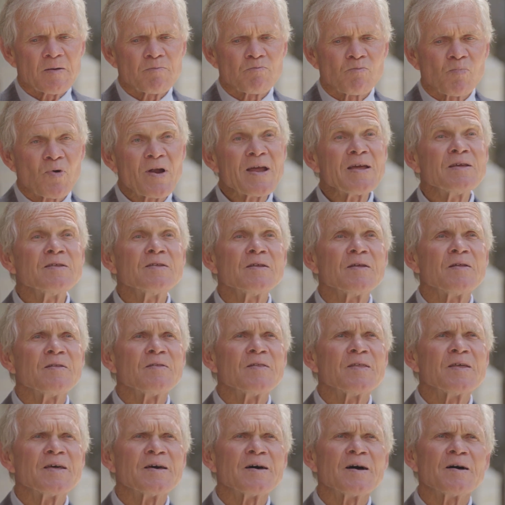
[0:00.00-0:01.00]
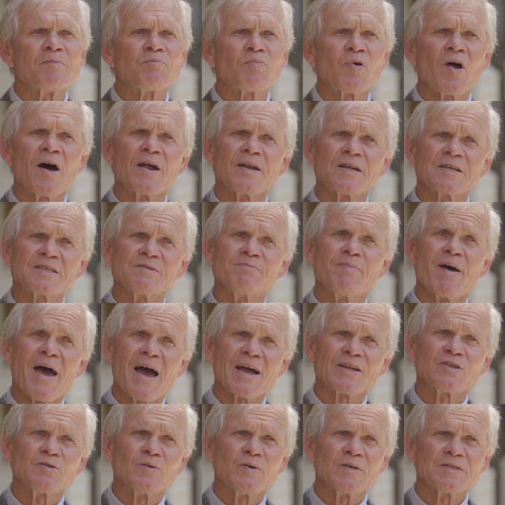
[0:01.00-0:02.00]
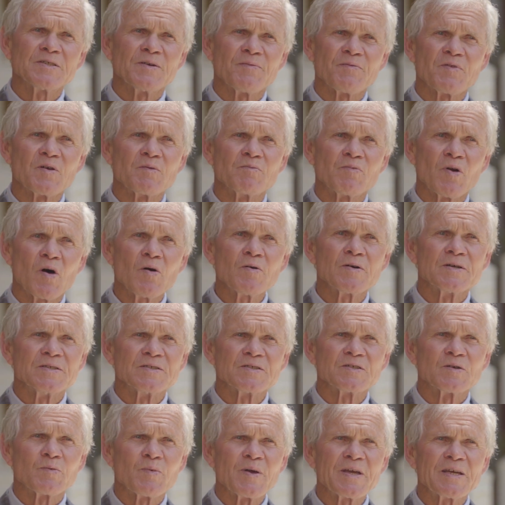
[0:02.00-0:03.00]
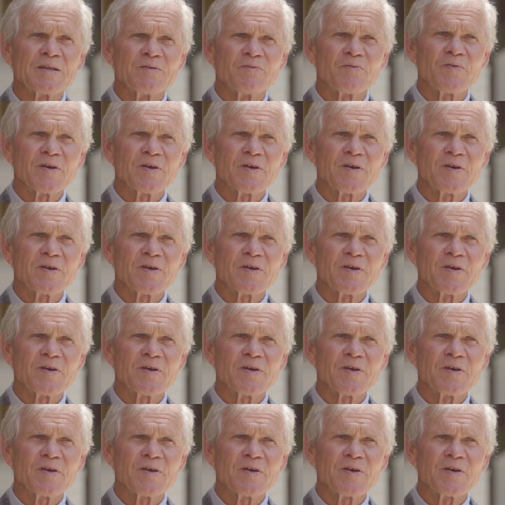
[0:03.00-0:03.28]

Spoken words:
bring the products back to us if they're broken so we can